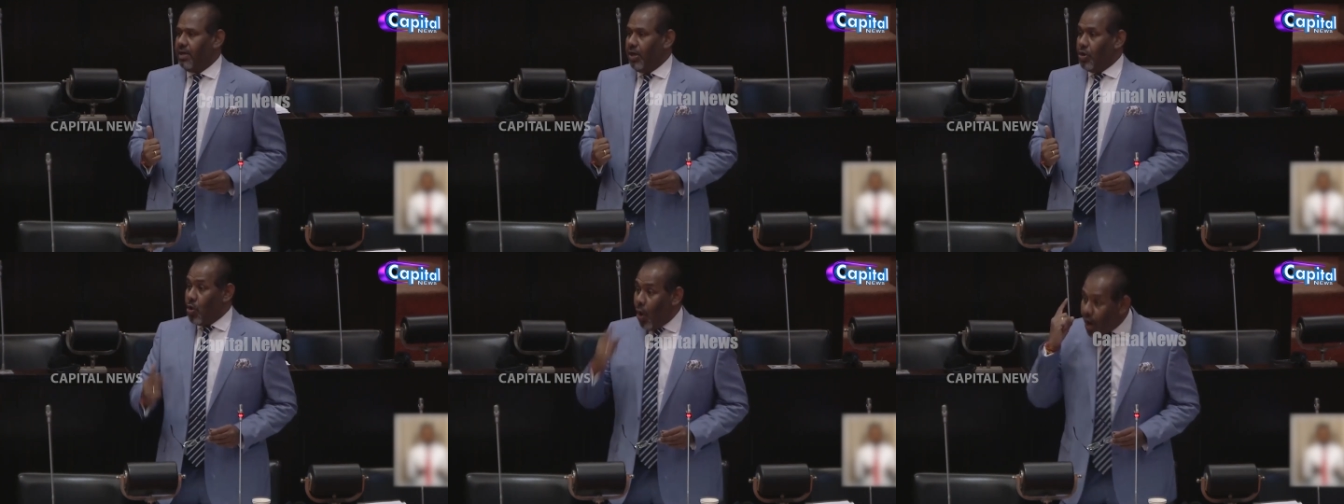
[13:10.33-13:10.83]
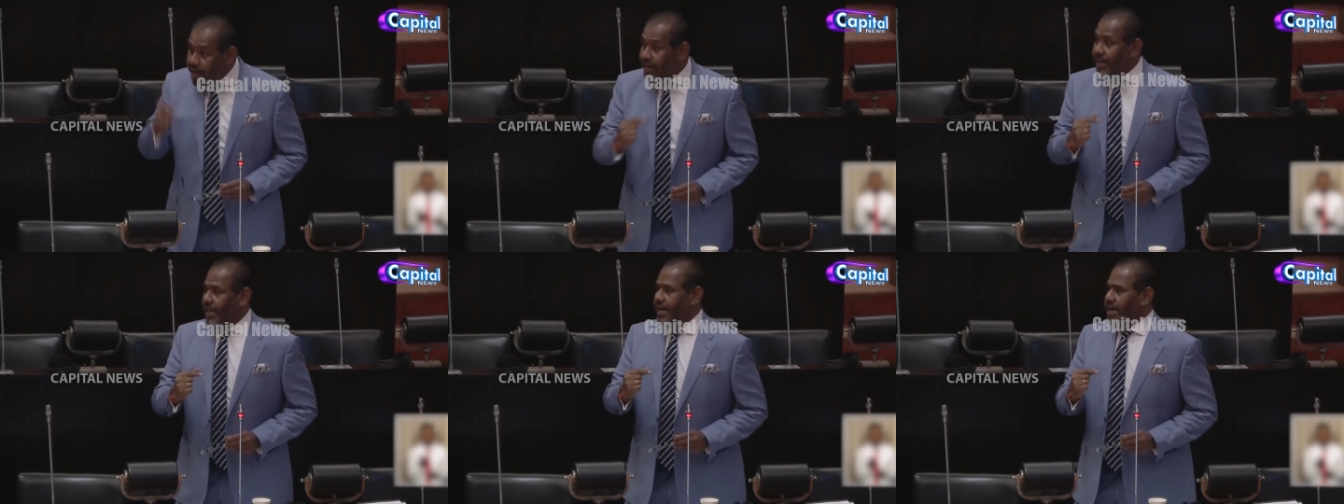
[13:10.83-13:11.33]

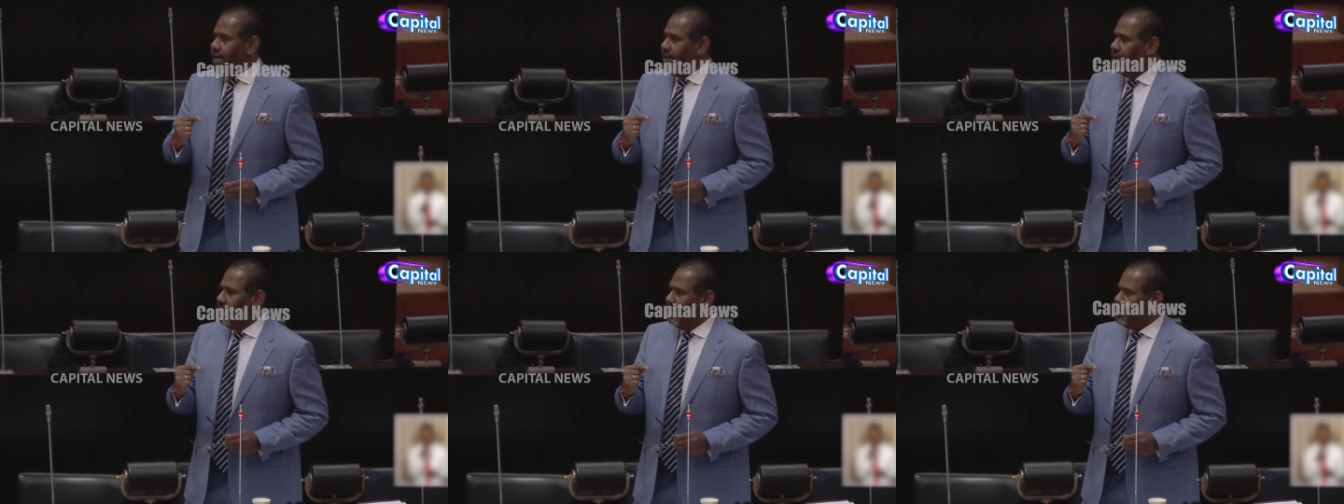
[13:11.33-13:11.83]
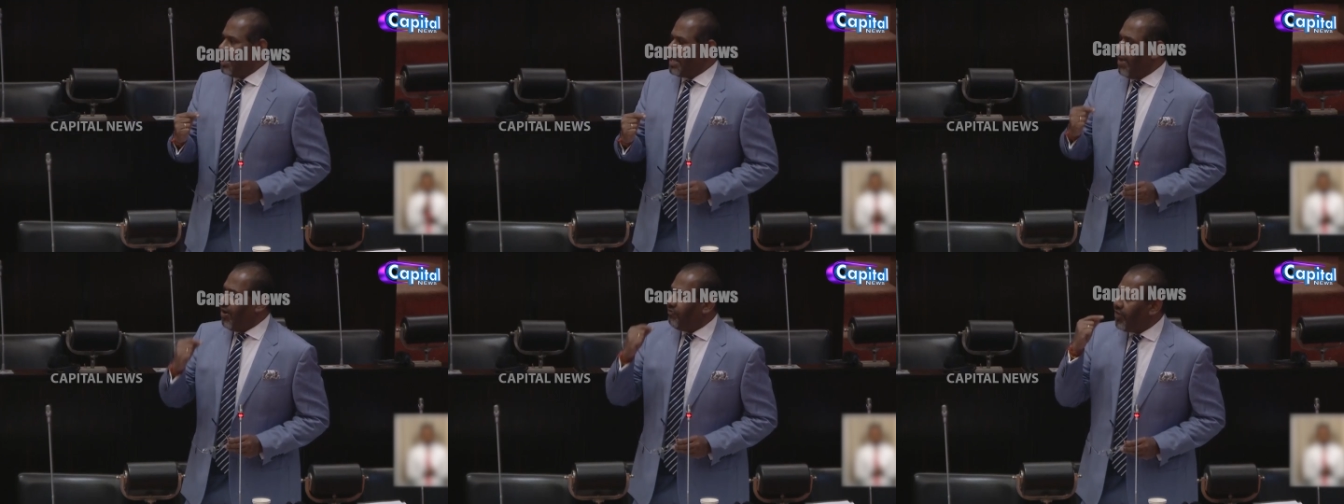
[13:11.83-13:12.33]
knowingly that
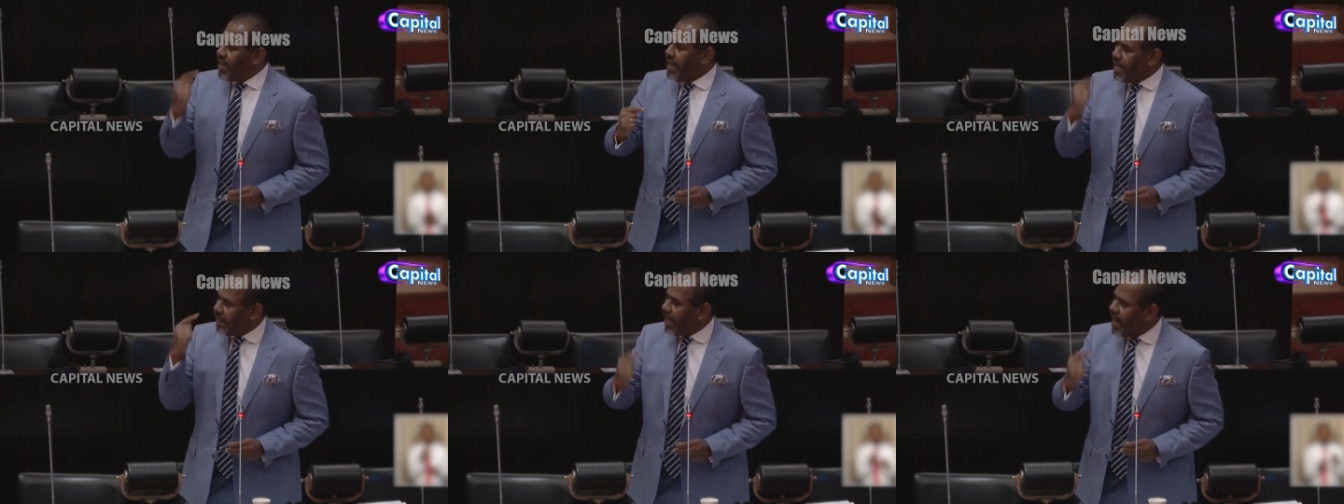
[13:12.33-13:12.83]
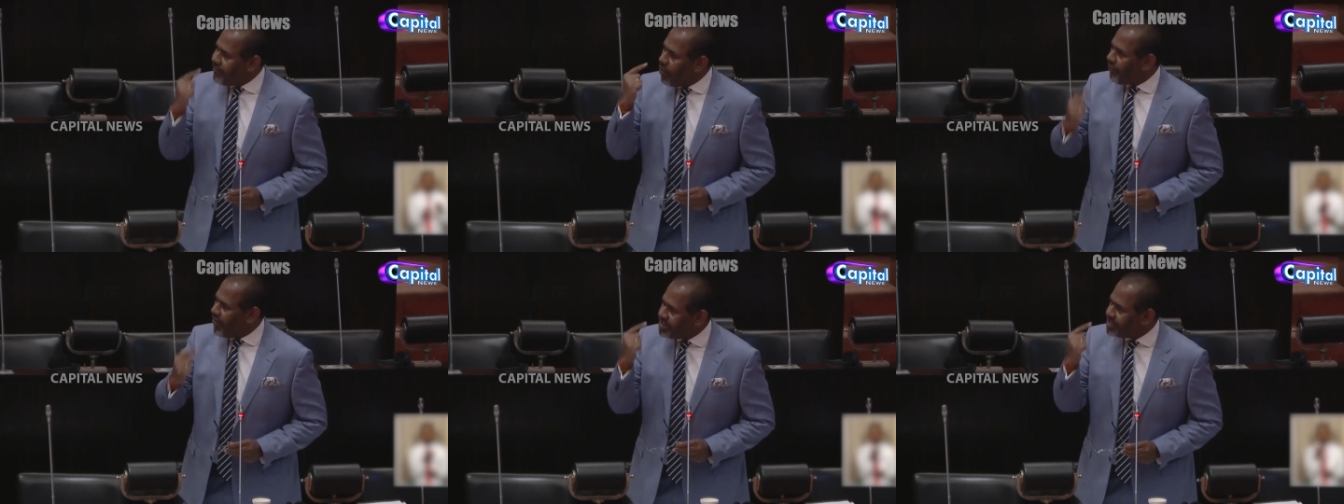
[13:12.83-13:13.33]
there were very grave
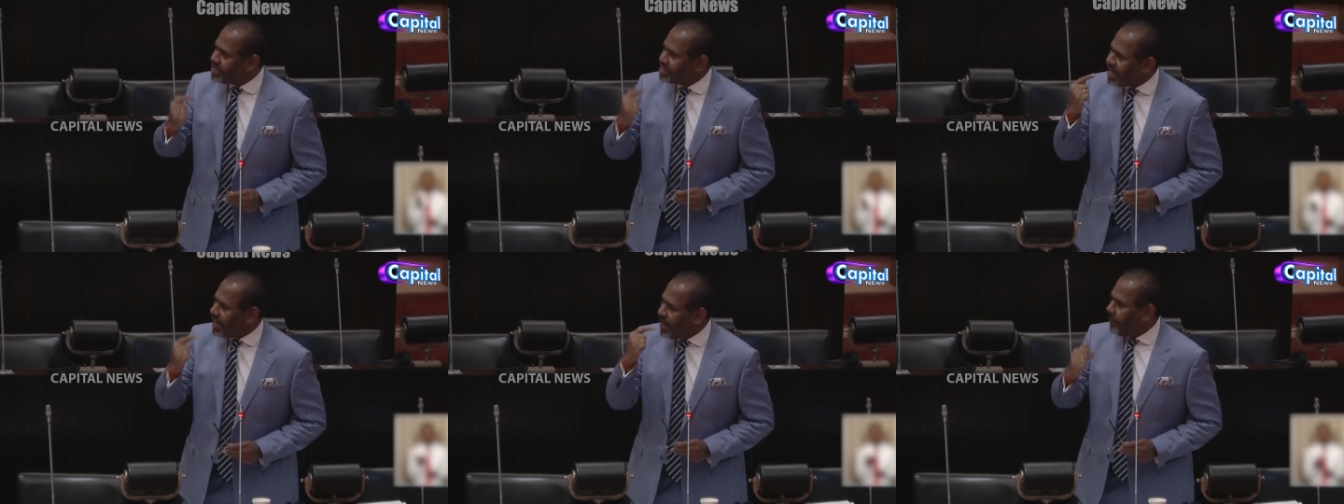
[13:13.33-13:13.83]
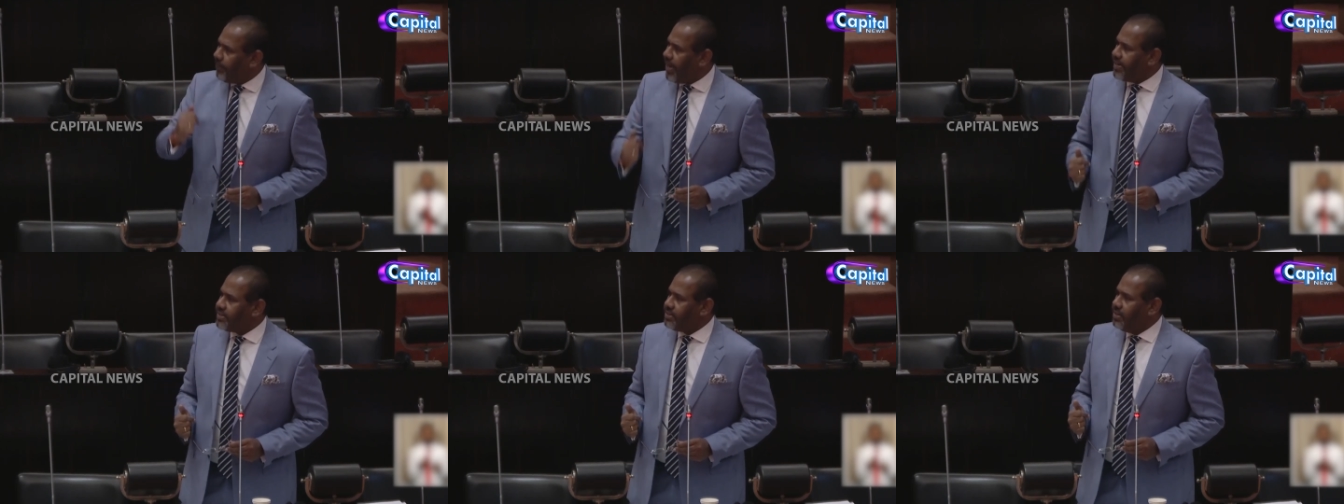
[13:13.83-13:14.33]
offences taking
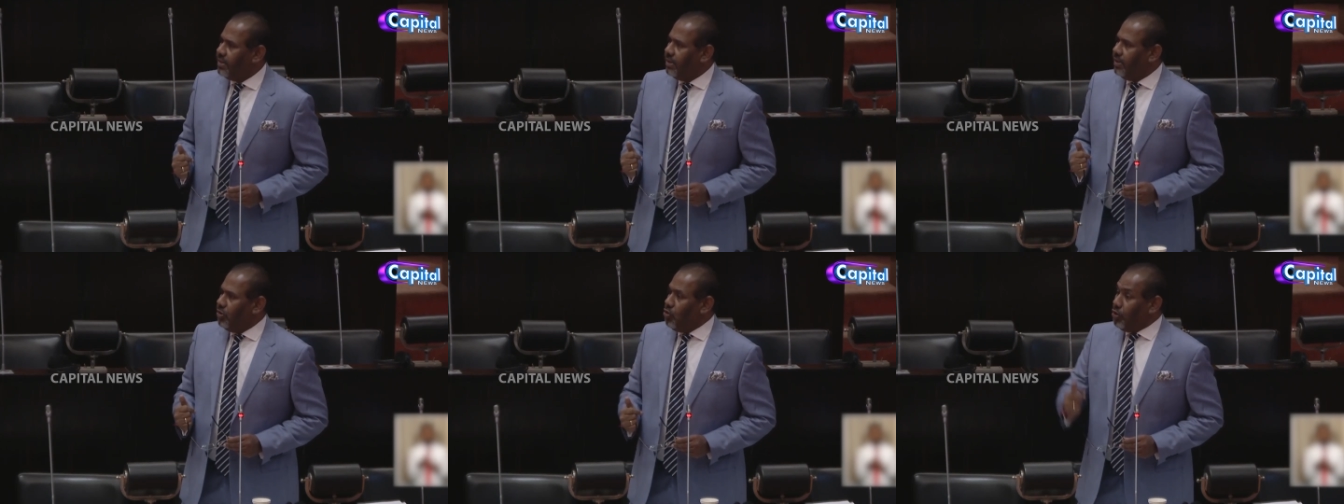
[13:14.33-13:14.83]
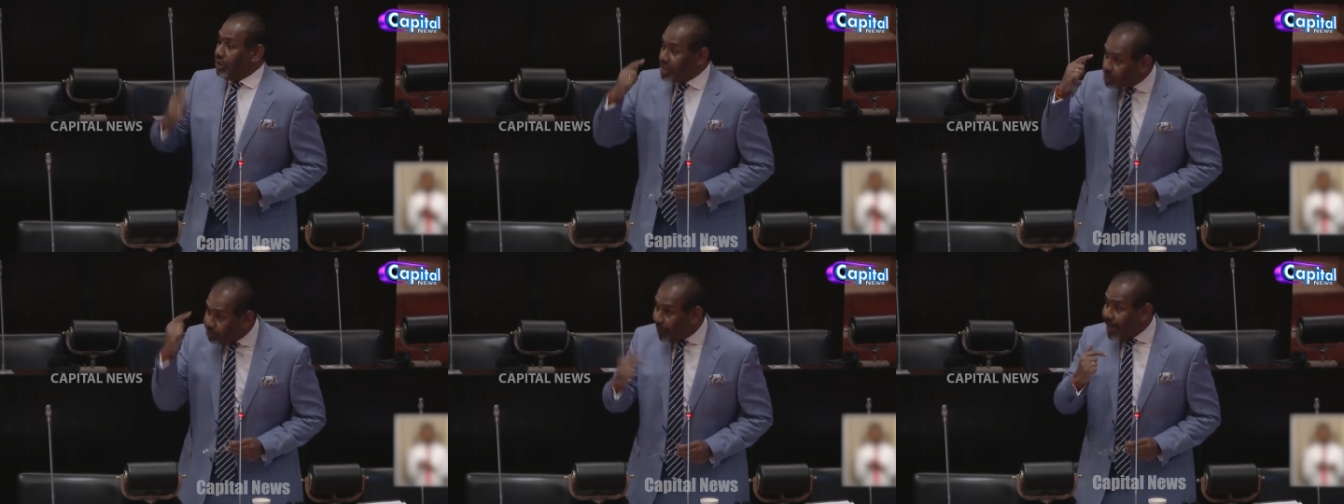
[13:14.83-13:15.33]
place, you
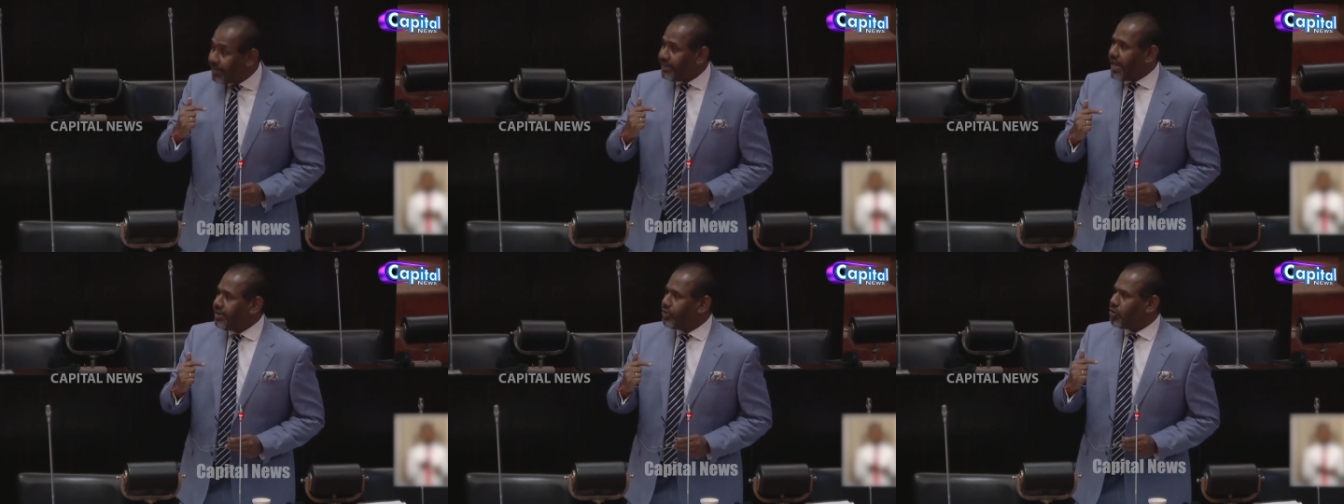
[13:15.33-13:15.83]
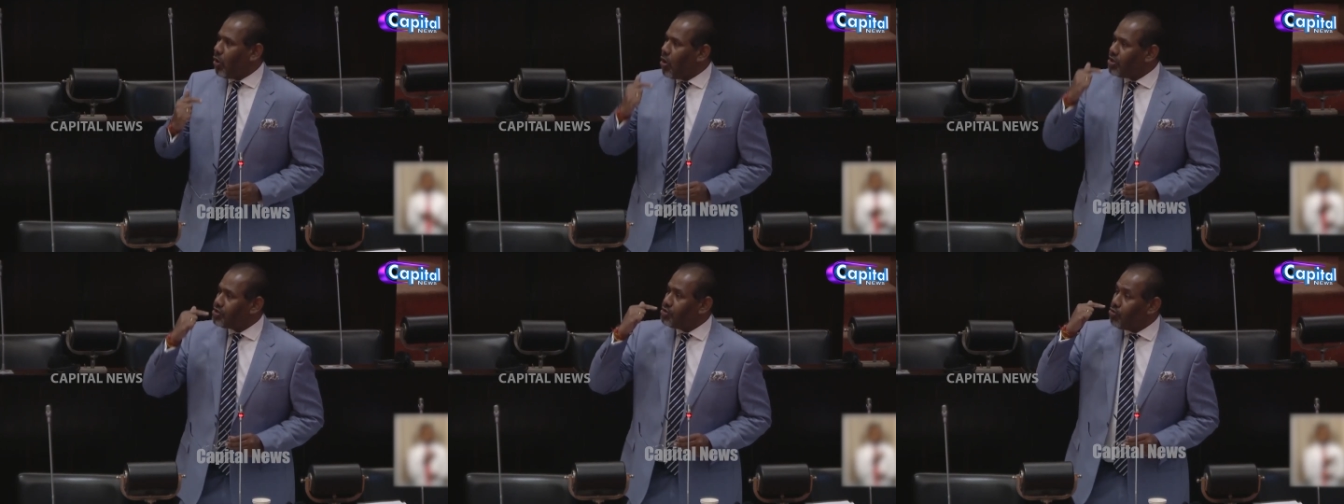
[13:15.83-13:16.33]
despite that
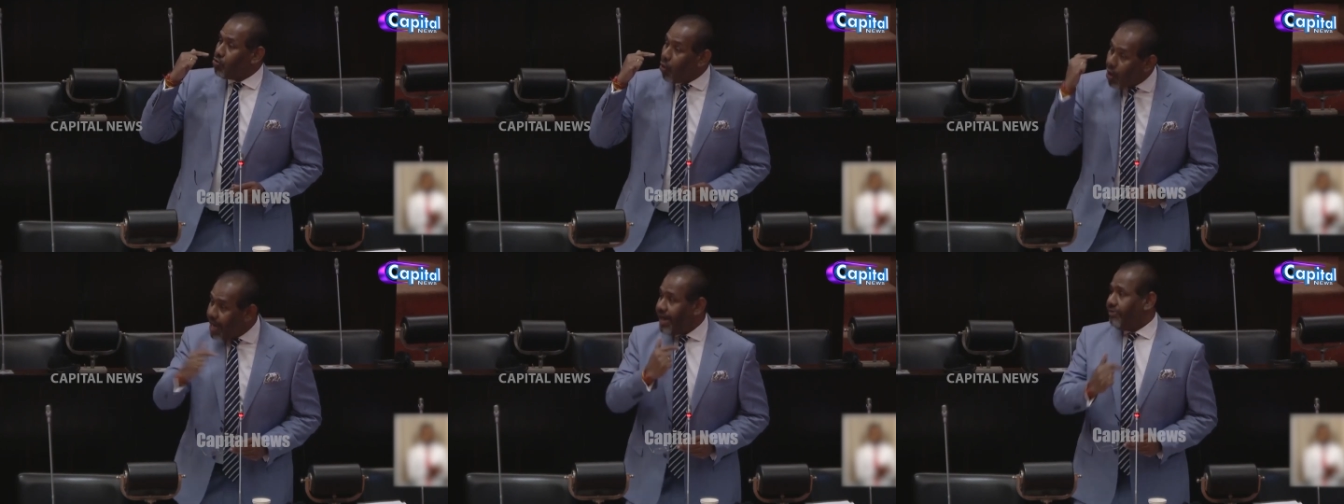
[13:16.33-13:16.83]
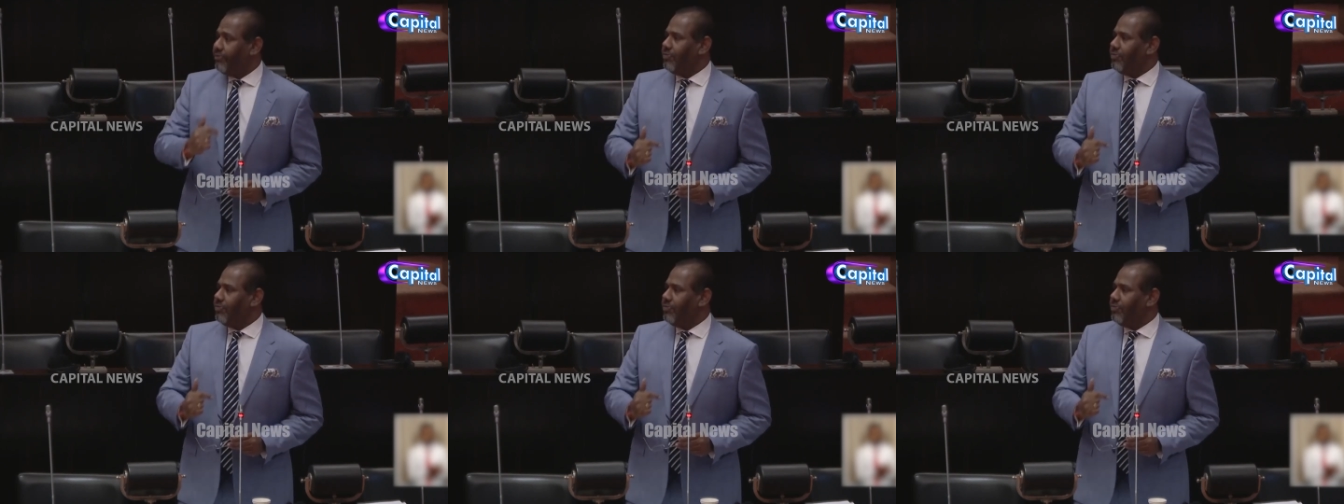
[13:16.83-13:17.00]
chose to go ahead